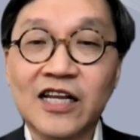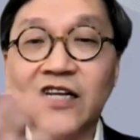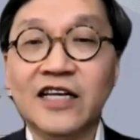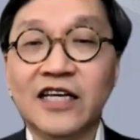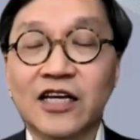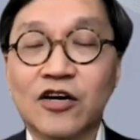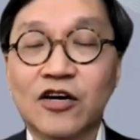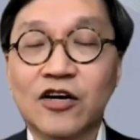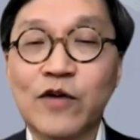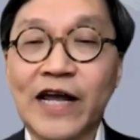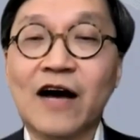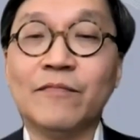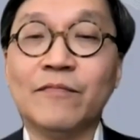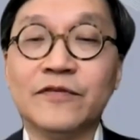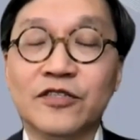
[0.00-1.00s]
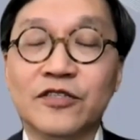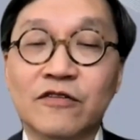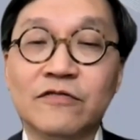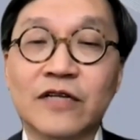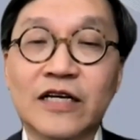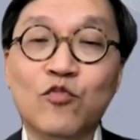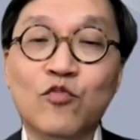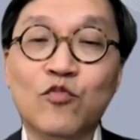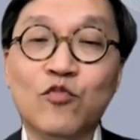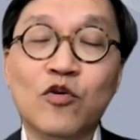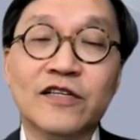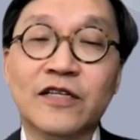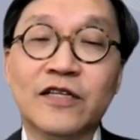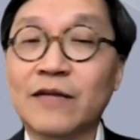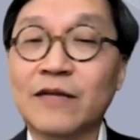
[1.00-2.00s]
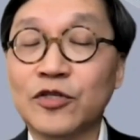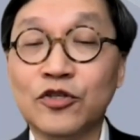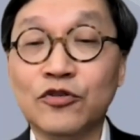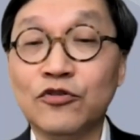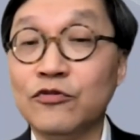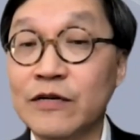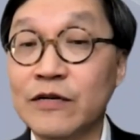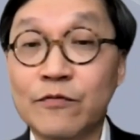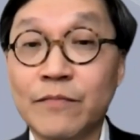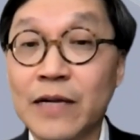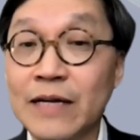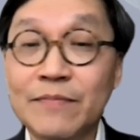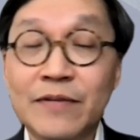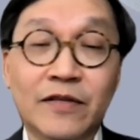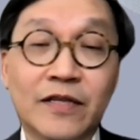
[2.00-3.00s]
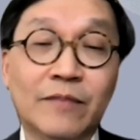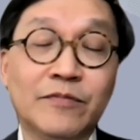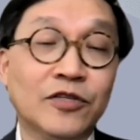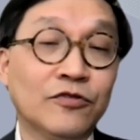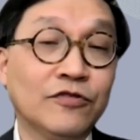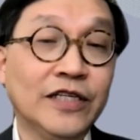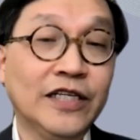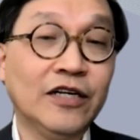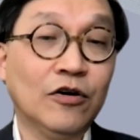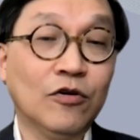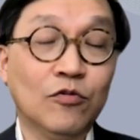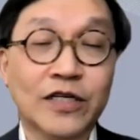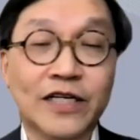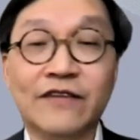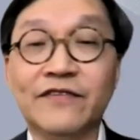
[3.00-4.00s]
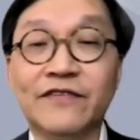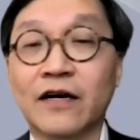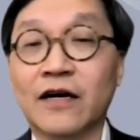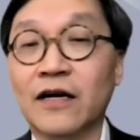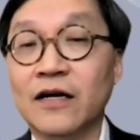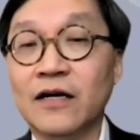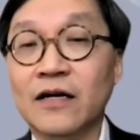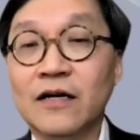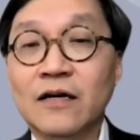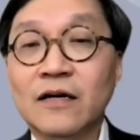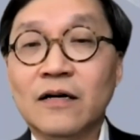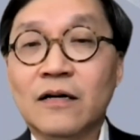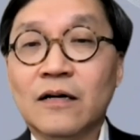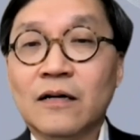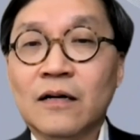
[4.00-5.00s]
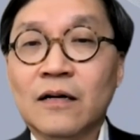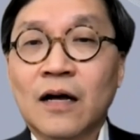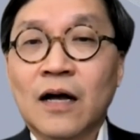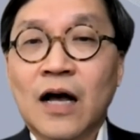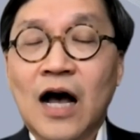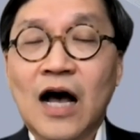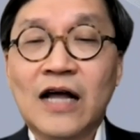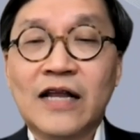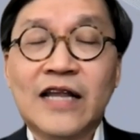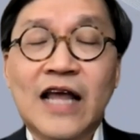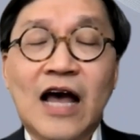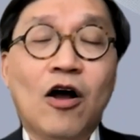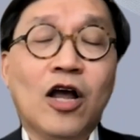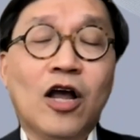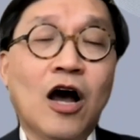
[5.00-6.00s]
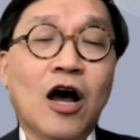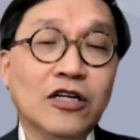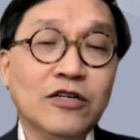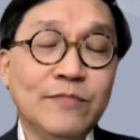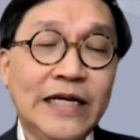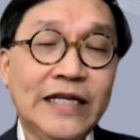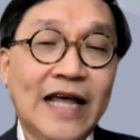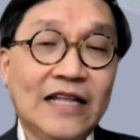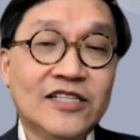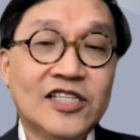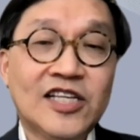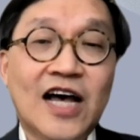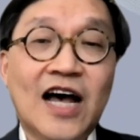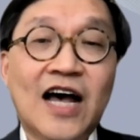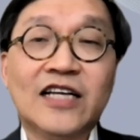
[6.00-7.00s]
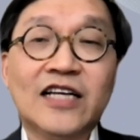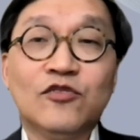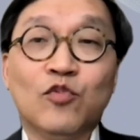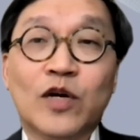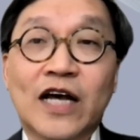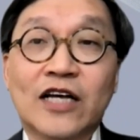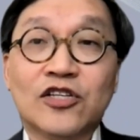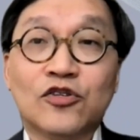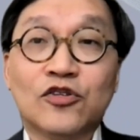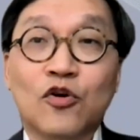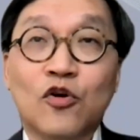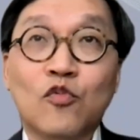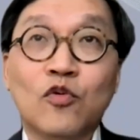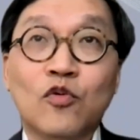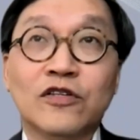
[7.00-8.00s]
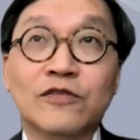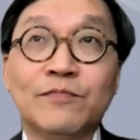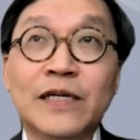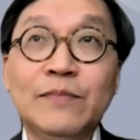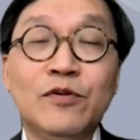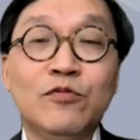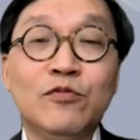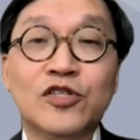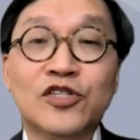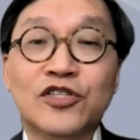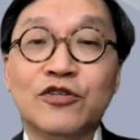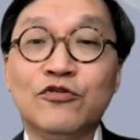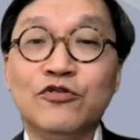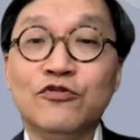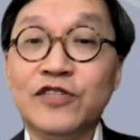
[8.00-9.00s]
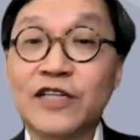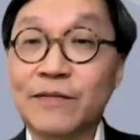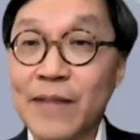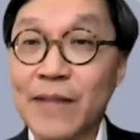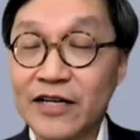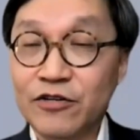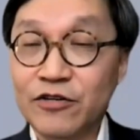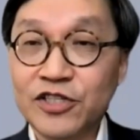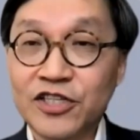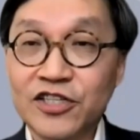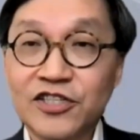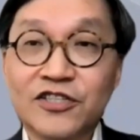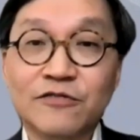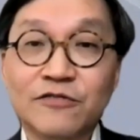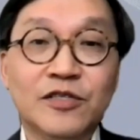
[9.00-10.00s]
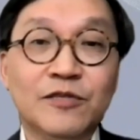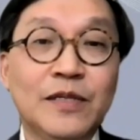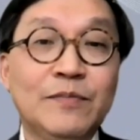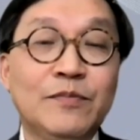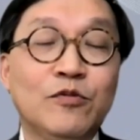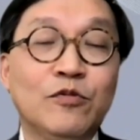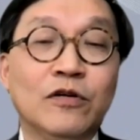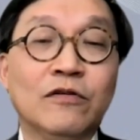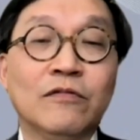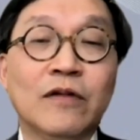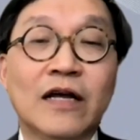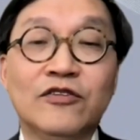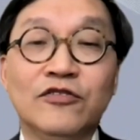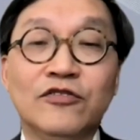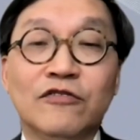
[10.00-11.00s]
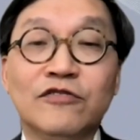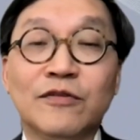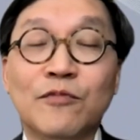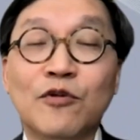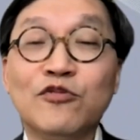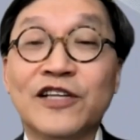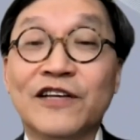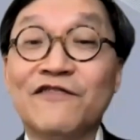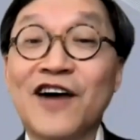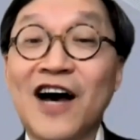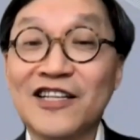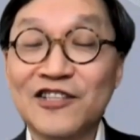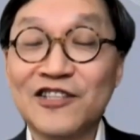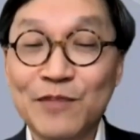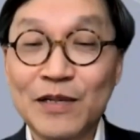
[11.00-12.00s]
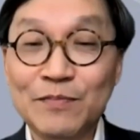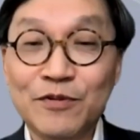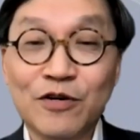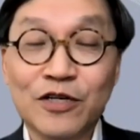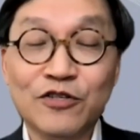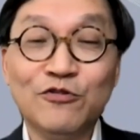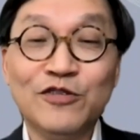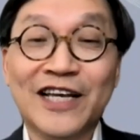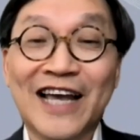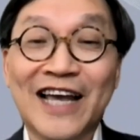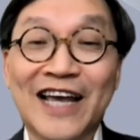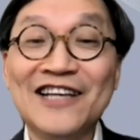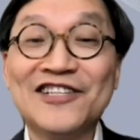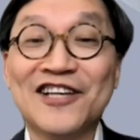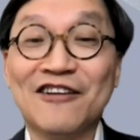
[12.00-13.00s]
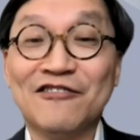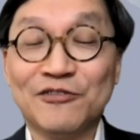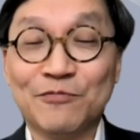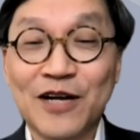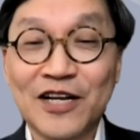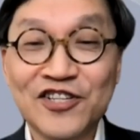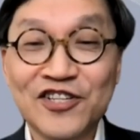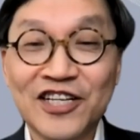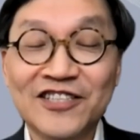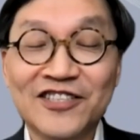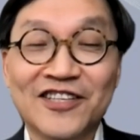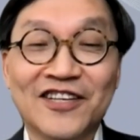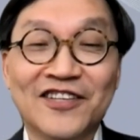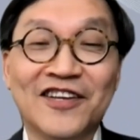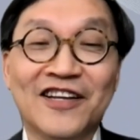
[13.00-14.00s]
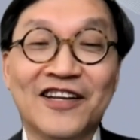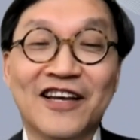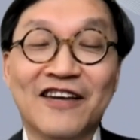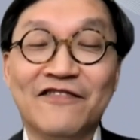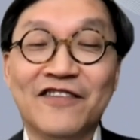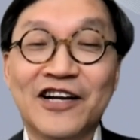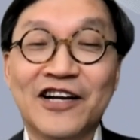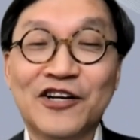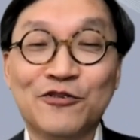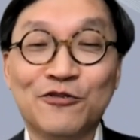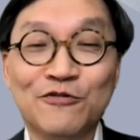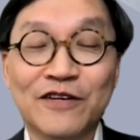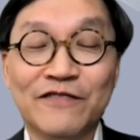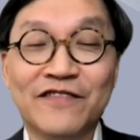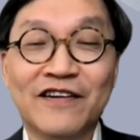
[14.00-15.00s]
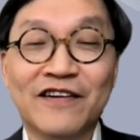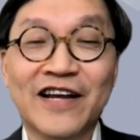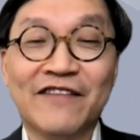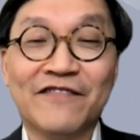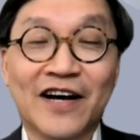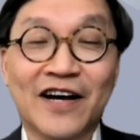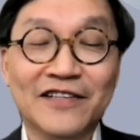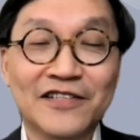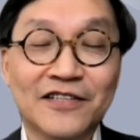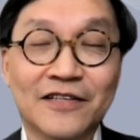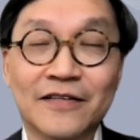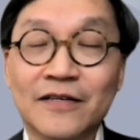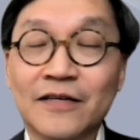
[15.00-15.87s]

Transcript: clearly going up, it wasn't number 2, it may be number 3 or whatever. An economy that size, what I saw was people were still using manual systems. People were, the most advanced people are using Excel spreadsheets. They think they're very cool and very advanced.